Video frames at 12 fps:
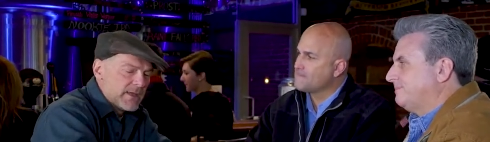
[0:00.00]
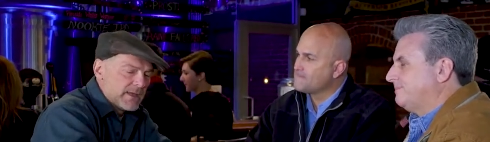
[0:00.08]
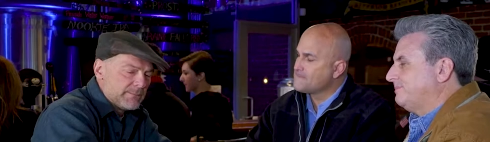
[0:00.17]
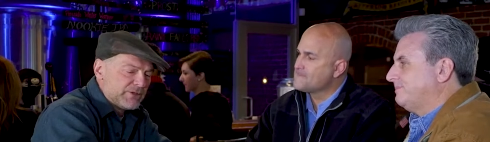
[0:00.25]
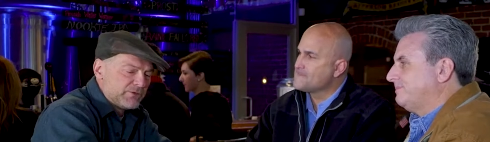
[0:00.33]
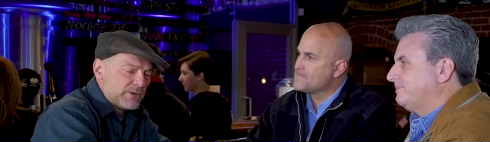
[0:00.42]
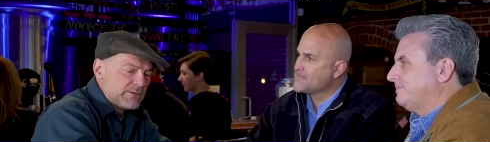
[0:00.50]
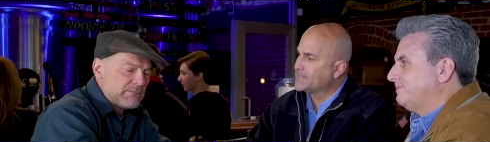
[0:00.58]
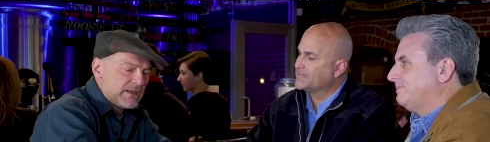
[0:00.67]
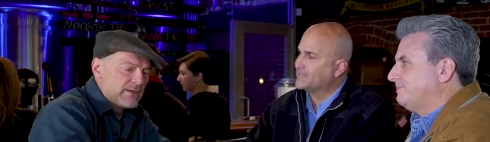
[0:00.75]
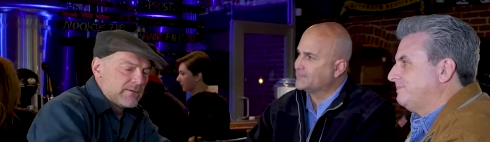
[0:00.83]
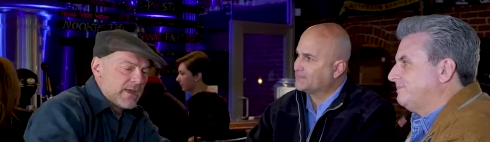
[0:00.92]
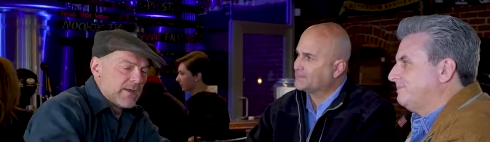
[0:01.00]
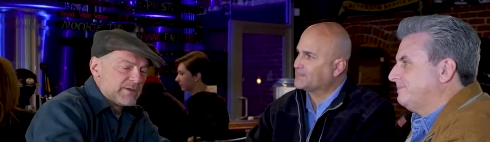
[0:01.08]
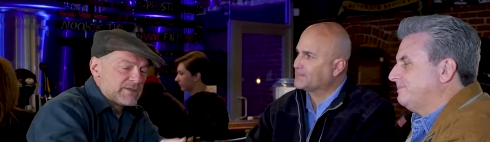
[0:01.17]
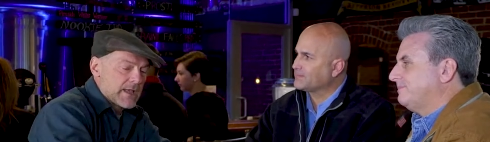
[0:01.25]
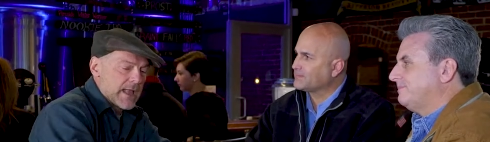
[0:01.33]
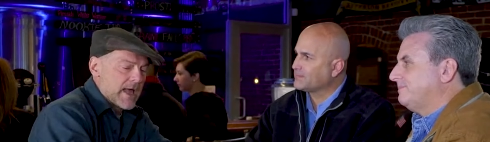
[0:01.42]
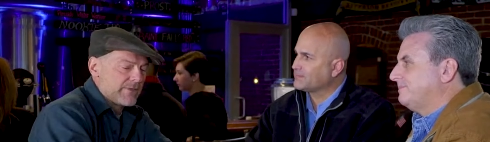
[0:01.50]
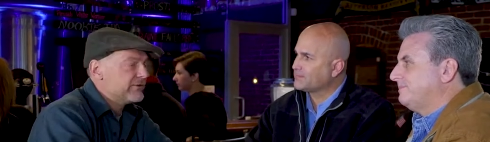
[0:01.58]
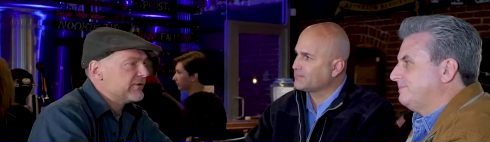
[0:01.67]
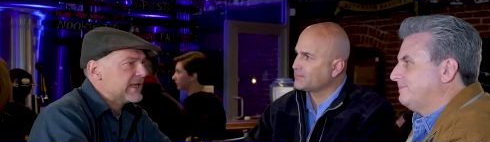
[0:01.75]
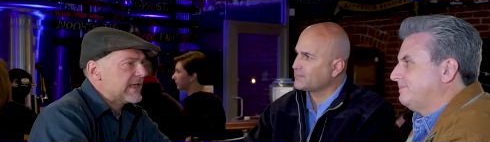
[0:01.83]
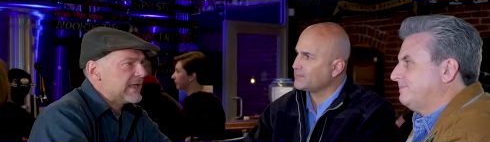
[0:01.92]
Speaker 1: In between me and them is
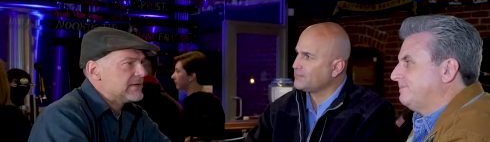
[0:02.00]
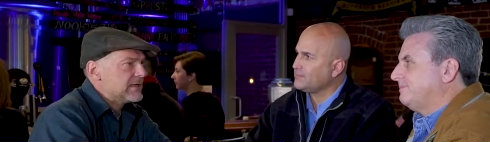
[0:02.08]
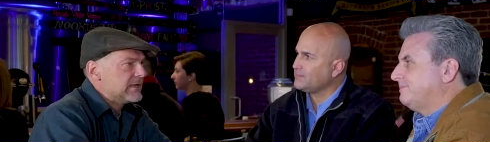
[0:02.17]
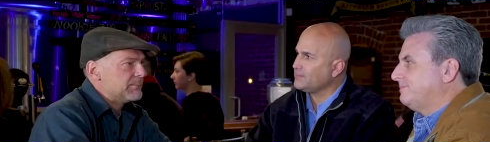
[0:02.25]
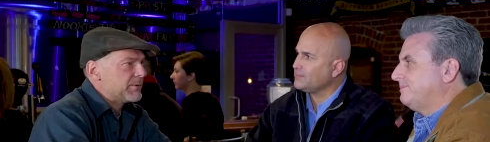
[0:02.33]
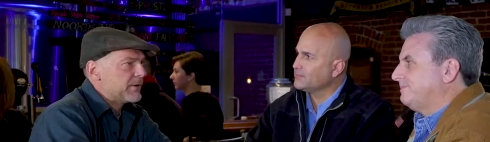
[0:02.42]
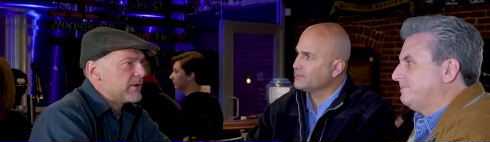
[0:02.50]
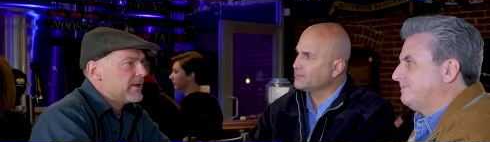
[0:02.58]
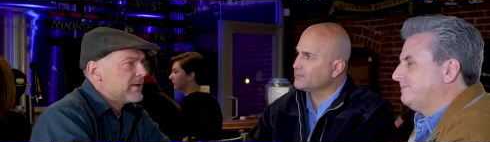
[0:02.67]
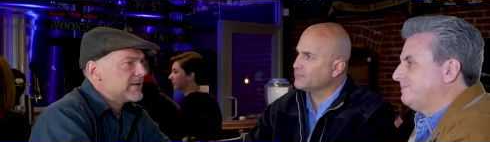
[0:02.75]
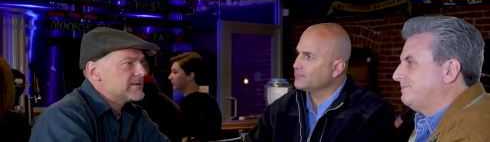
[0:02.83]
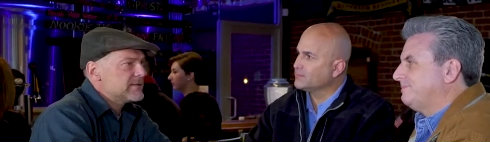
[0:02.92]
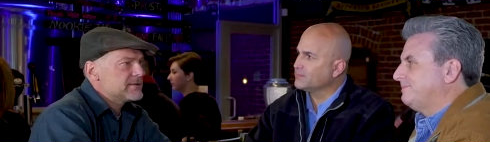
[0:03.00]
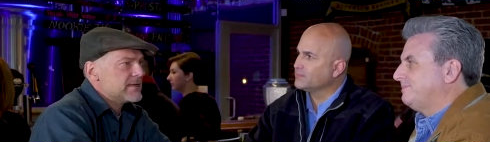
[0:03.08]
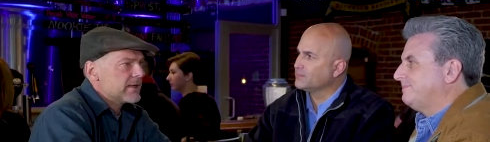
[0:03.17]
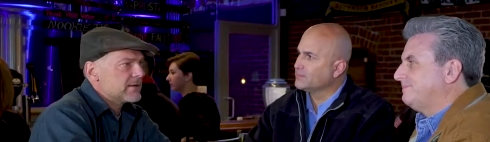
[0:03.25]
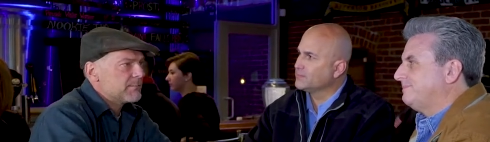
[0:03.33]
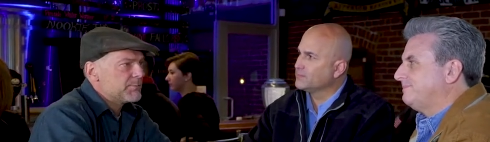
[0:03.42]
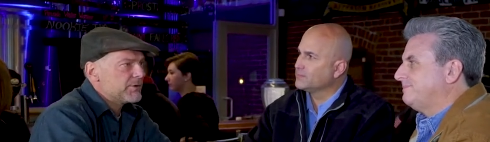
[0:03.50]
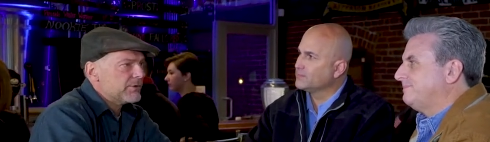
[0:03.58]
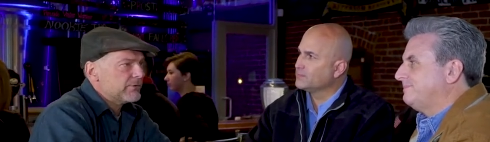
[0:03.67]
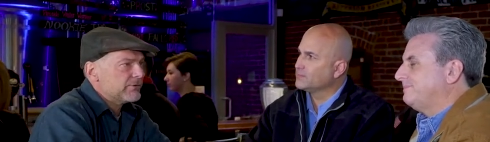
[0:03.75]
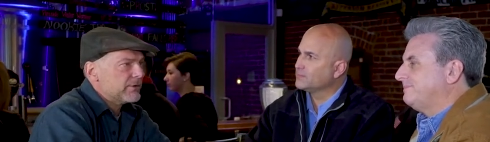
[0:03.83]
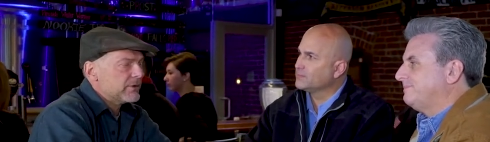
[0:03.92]
there's the gatekeeper. That's the executive
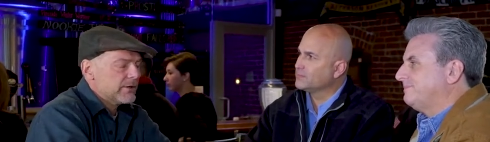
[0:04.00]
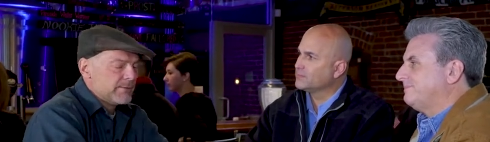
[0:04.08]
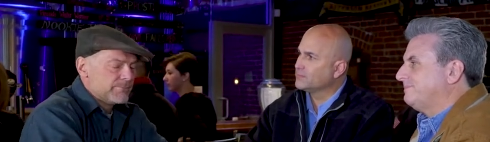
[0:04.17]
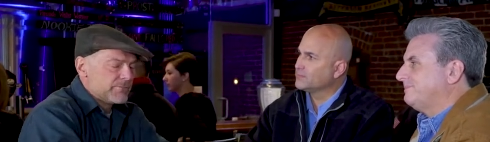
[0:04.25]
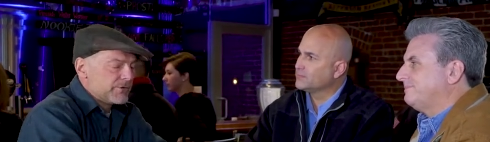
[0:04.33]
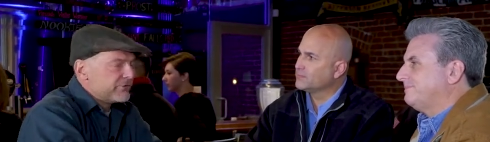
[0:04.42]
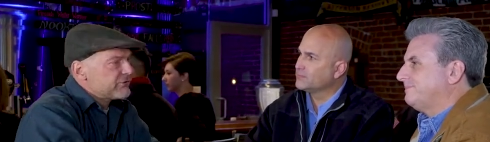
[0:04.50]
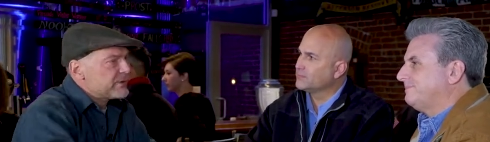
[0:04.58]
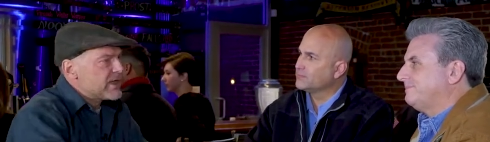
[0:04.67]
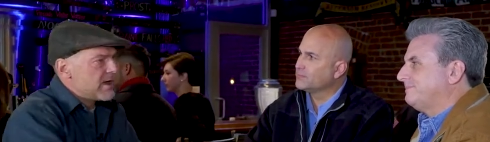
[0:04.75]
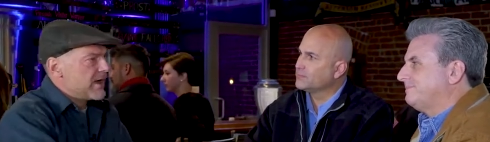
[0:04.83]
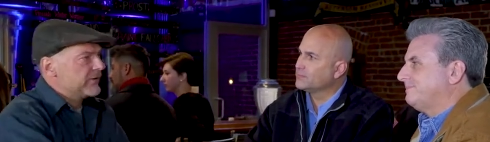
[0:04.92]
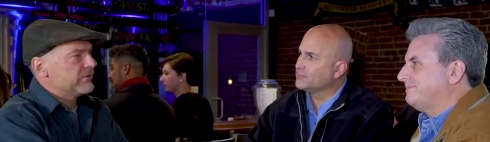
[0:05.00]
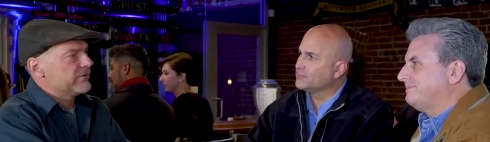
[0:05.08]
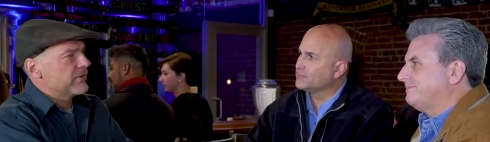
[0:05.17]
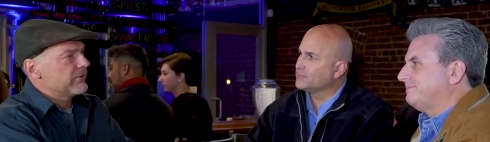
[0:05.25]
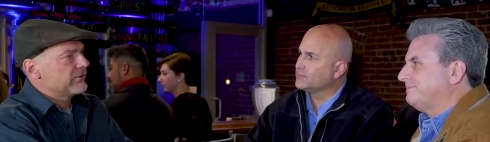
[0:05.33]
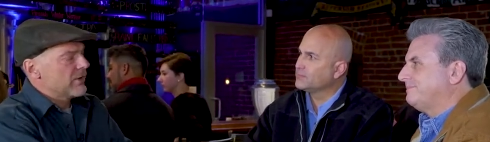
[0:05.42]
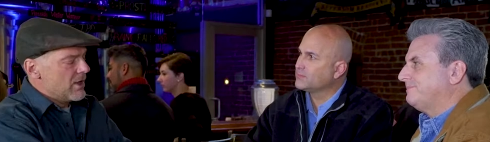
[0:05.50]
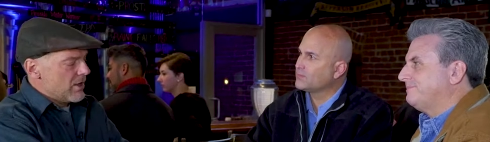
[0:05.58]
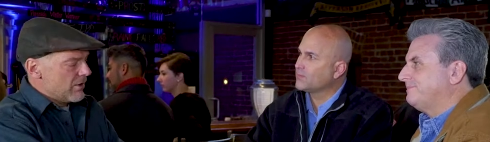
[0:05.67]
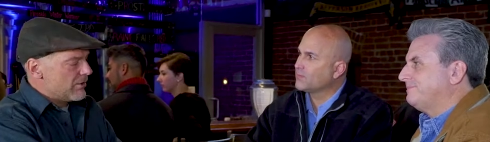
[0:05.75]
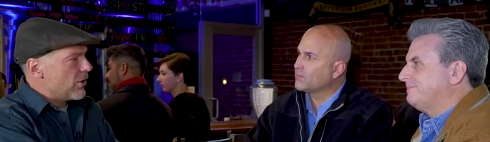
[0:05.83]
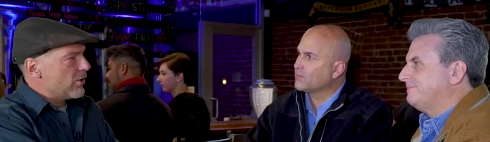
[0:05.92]
producer. And there's three kinds of those.
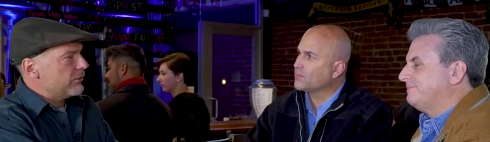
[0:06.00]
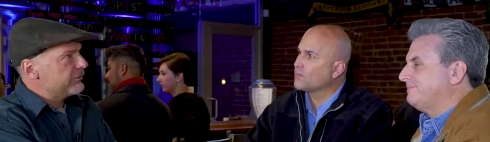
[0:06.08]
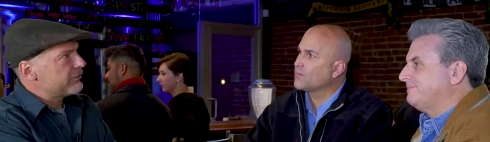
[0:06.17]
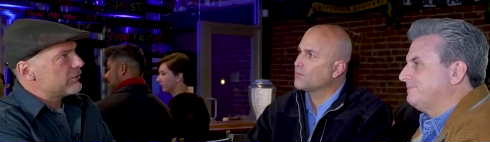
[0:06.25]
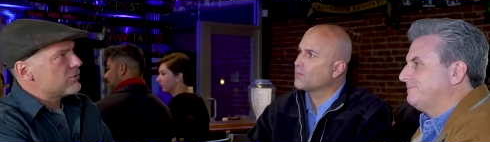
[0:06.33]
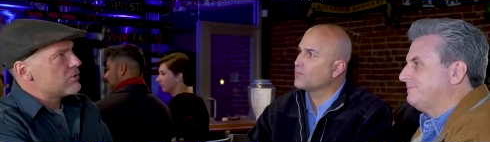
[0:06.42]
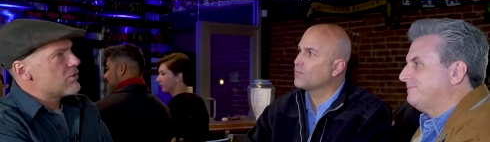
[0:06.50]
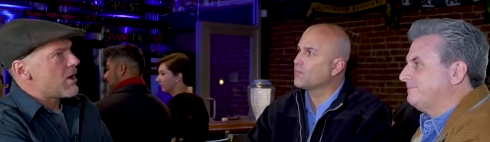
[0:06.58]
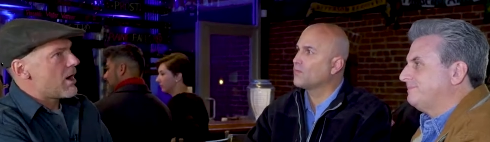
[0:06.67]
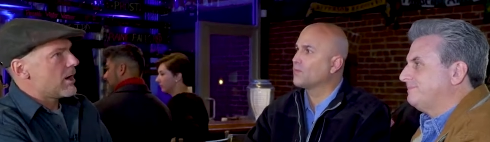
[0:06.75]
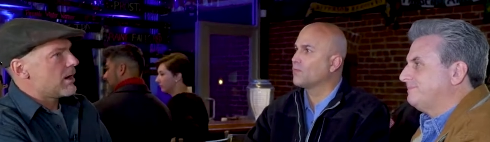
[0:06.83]
Those who